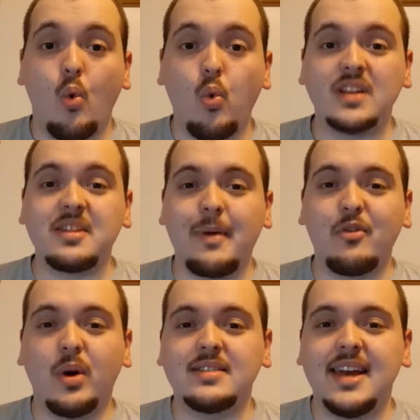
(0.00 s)
What's up
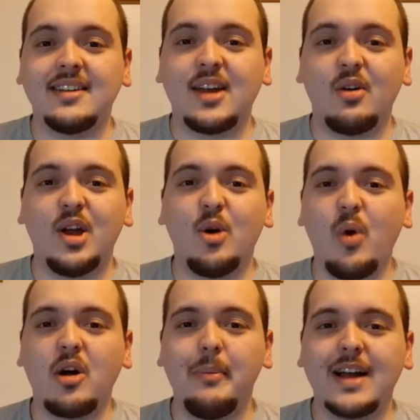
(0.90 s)
everyone, Takedown here.
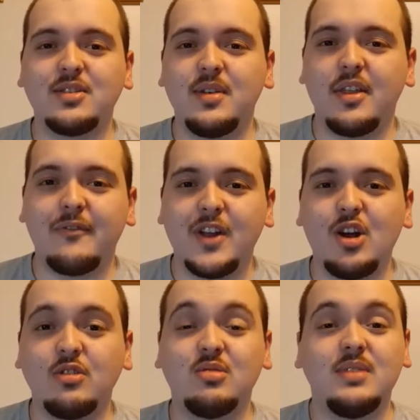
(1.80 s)
Welcome back to another
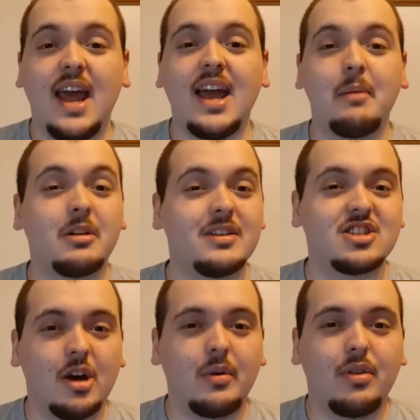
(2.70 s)
video. Today I'm going to be
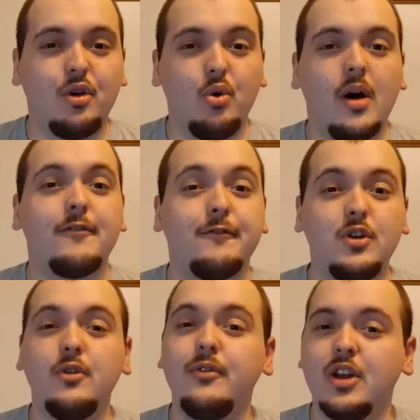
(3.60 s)
sharing with you a
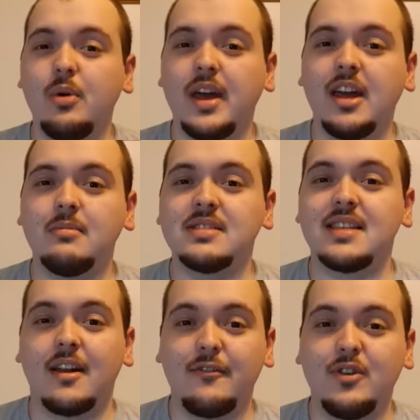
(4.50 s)
few video games
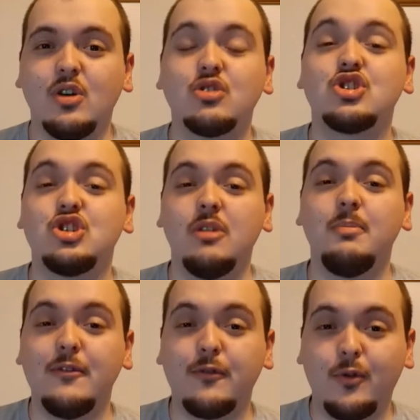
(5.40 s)
that I feel should
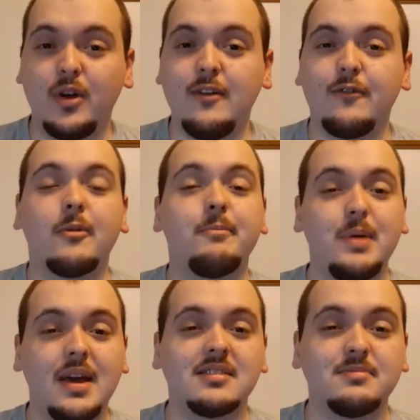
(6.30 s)
be free for
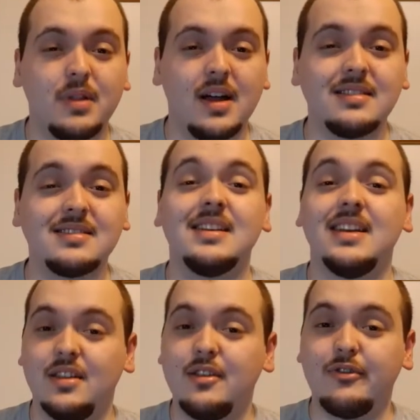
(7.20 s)
PS Plus
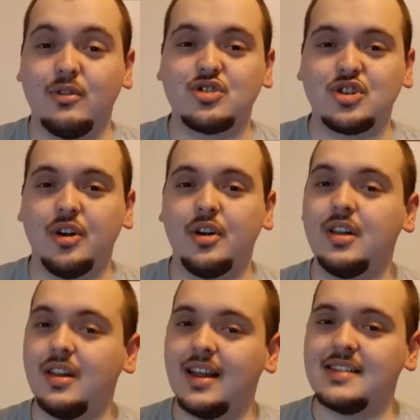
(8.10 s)
in the future.
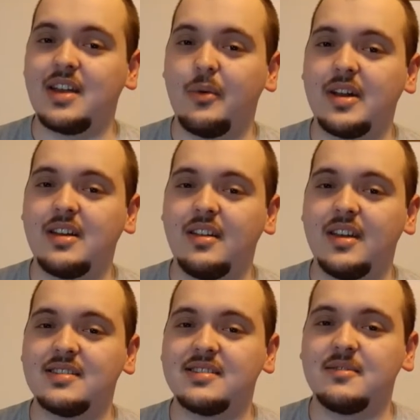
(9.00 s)
Let's get right into
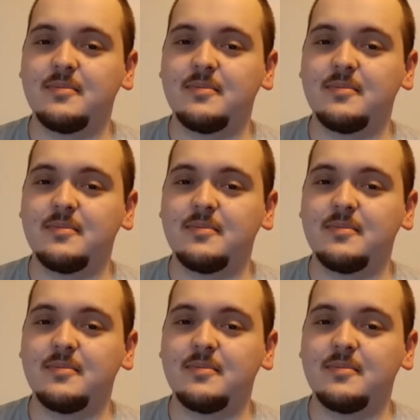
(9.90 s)
this.